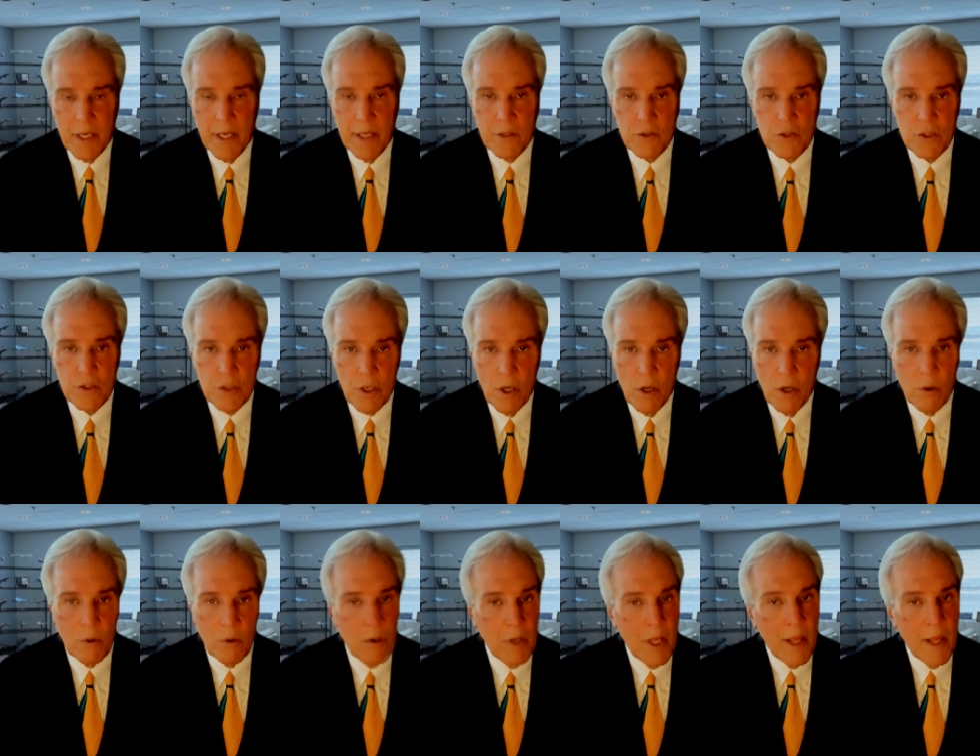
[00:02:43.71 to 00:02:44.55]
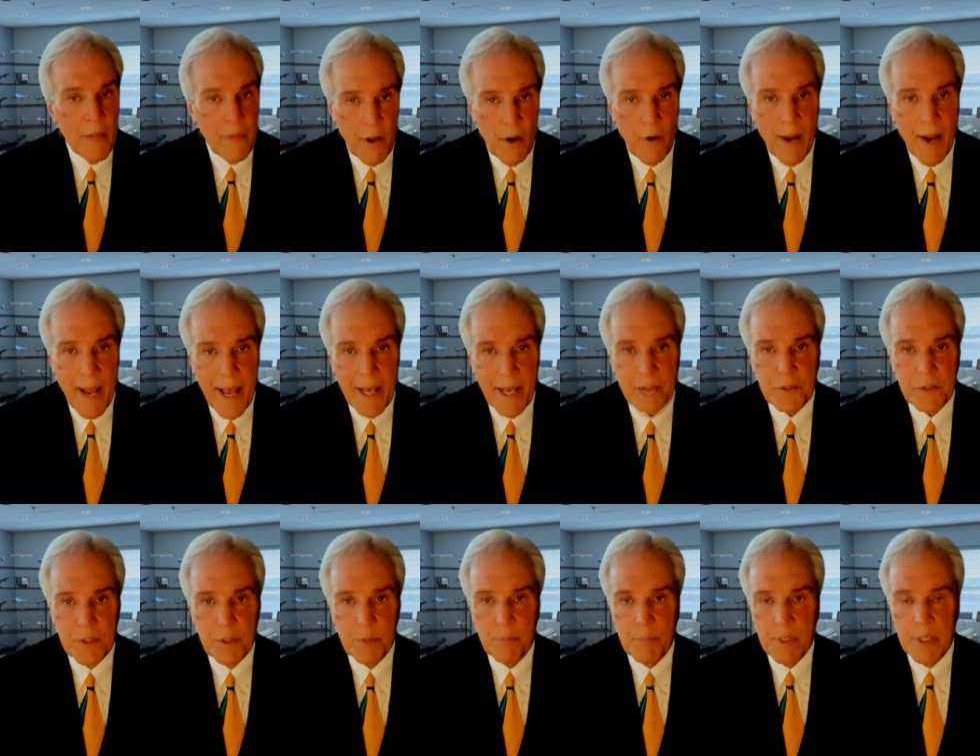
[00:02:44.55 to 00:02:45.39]
And so there
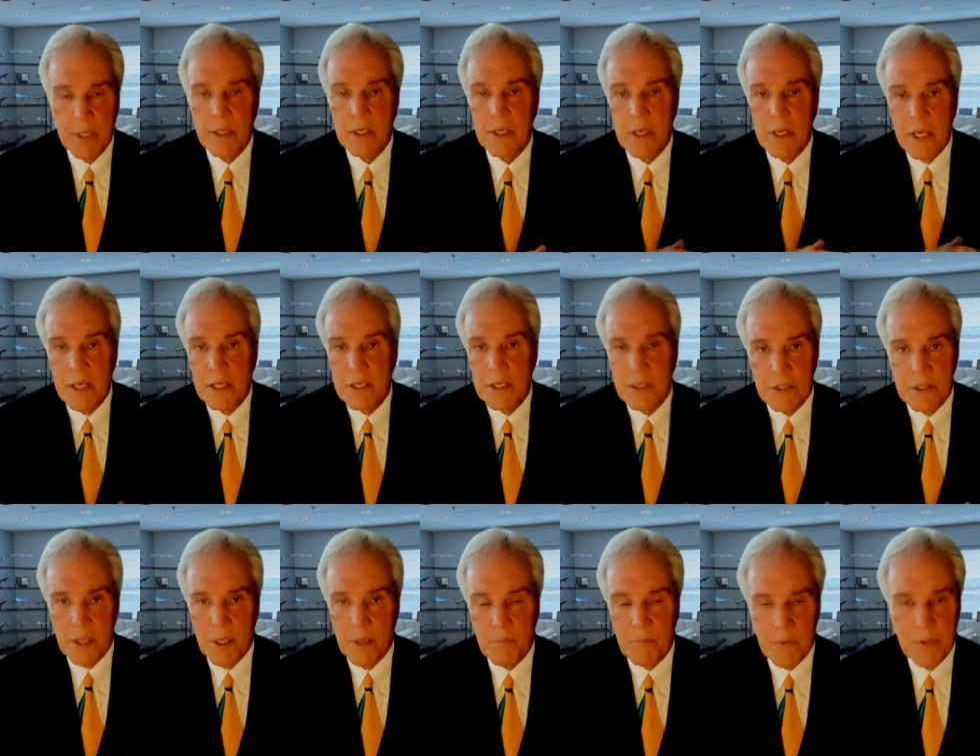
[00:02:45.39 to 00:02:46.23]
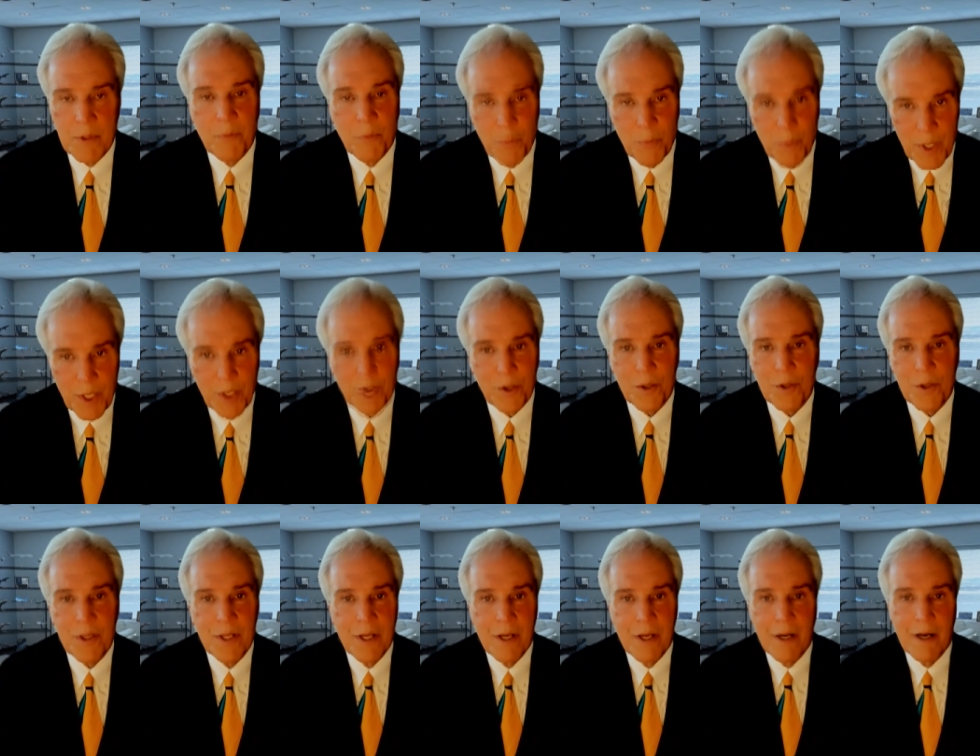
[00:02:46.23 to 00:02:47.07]
has to be some
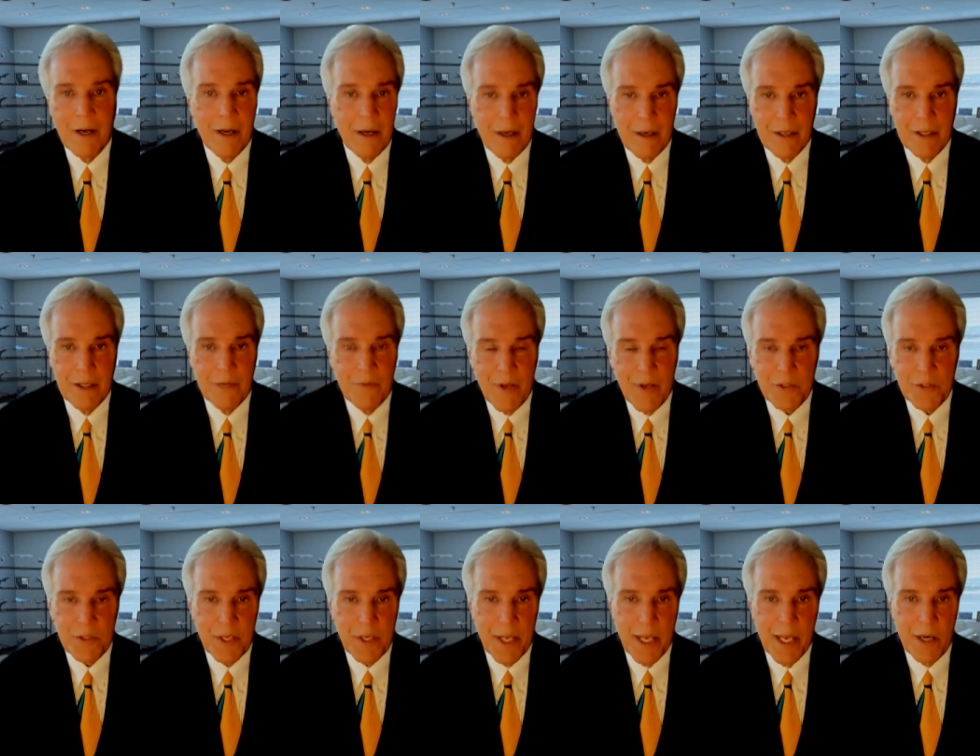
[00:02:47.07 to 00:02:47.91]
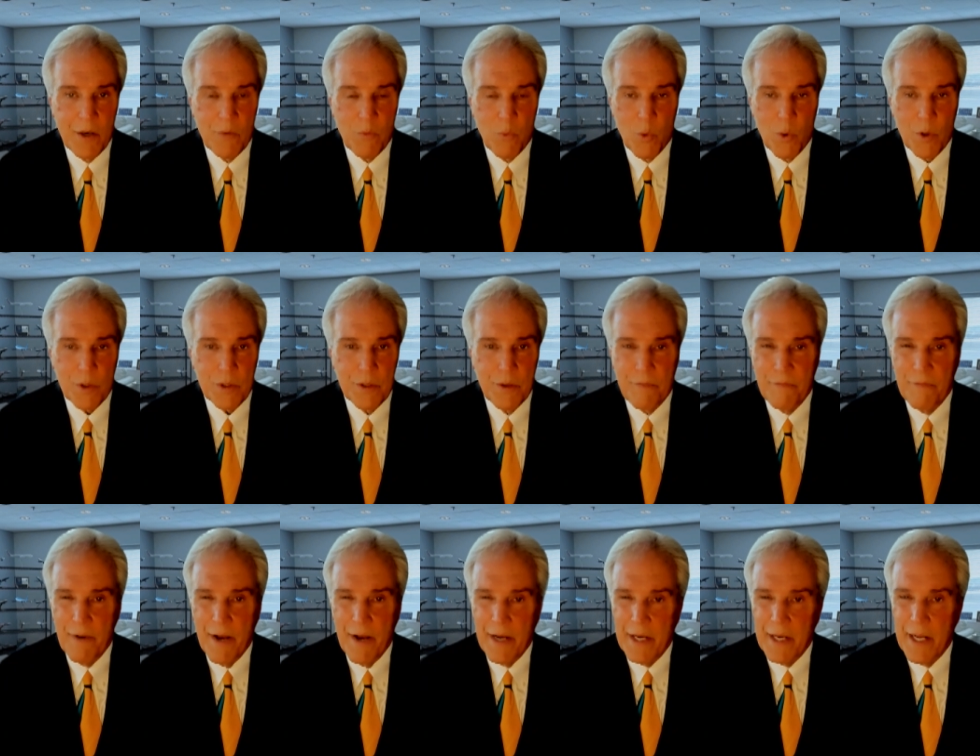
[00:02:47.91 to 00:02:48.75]
real investigative work to
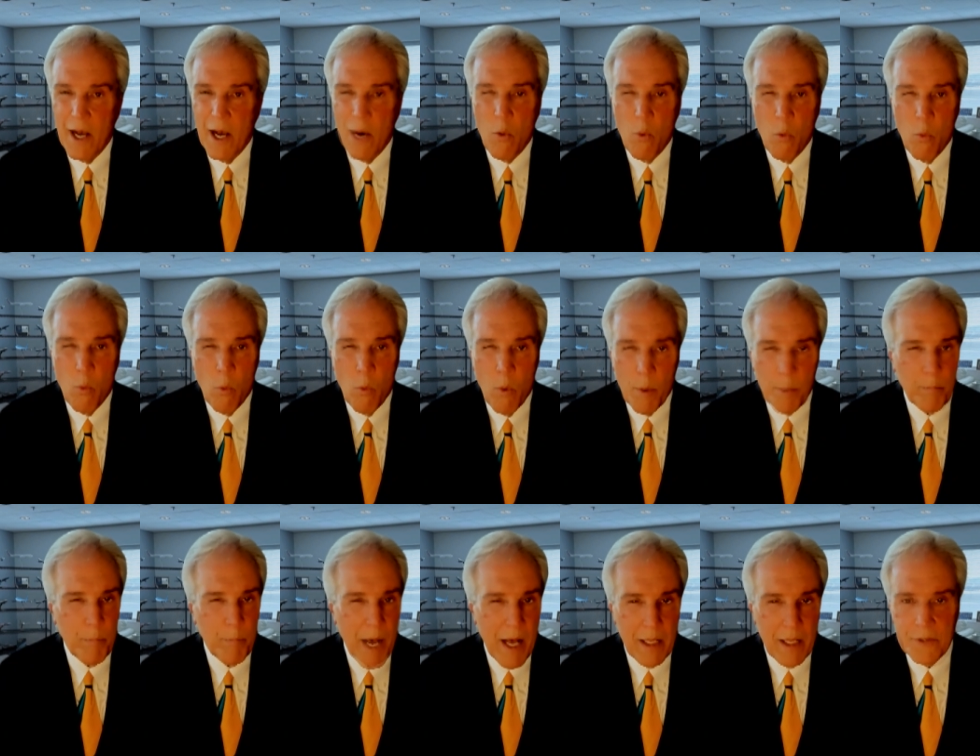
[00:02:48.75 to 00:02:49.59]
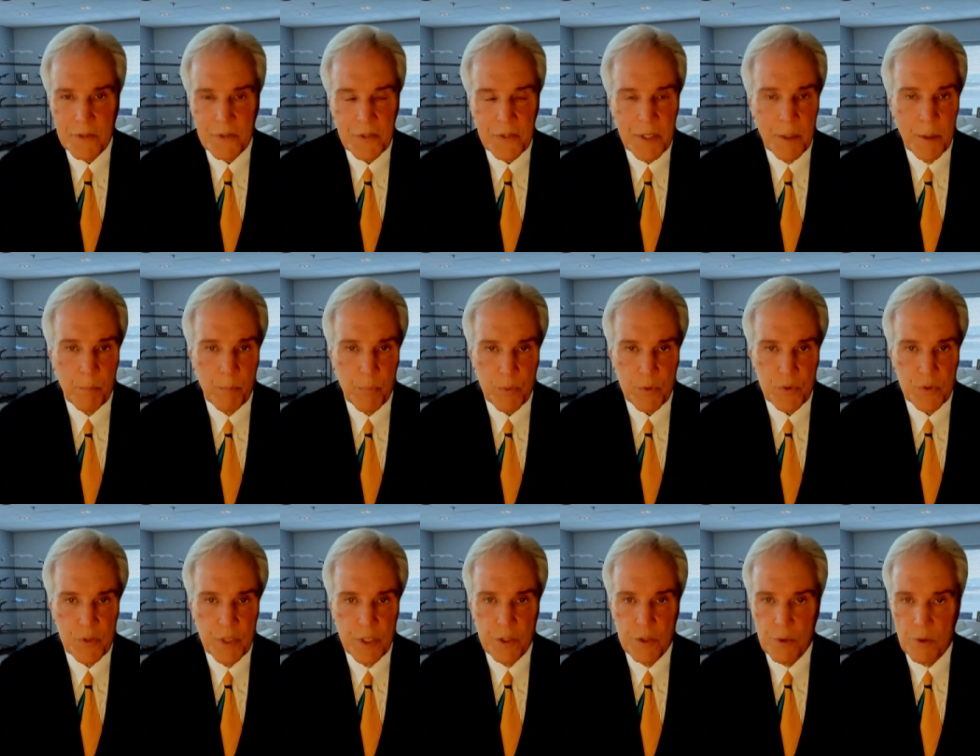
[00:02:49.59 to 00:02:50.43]
find out what policy and
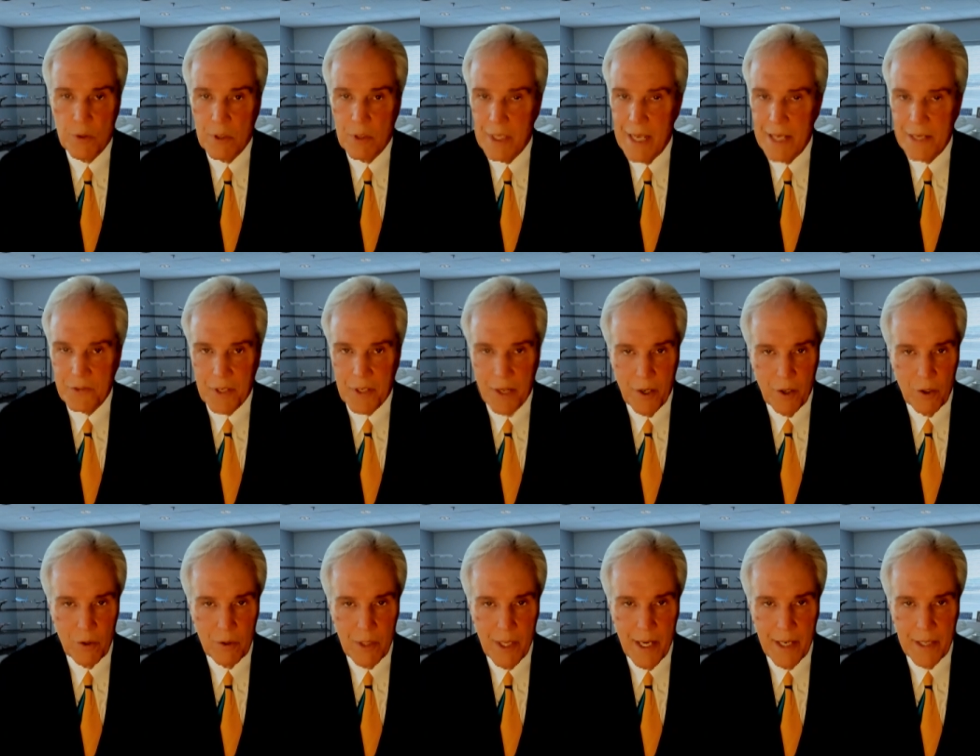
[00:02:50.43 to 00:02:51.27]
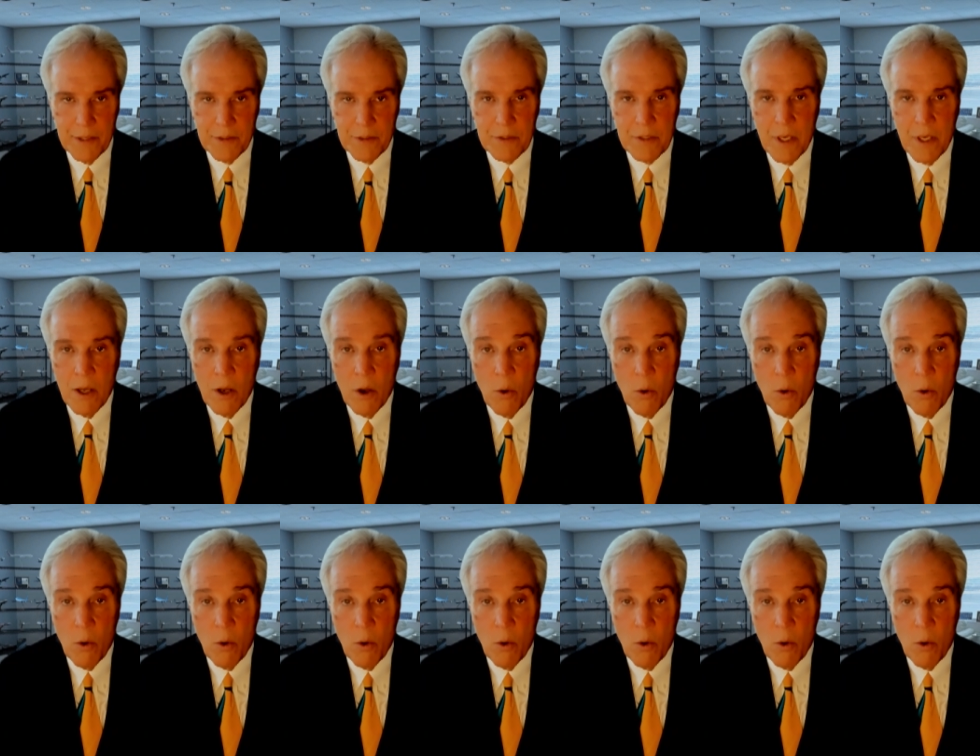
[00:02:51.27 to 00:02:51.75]
procedure Alaska Airlines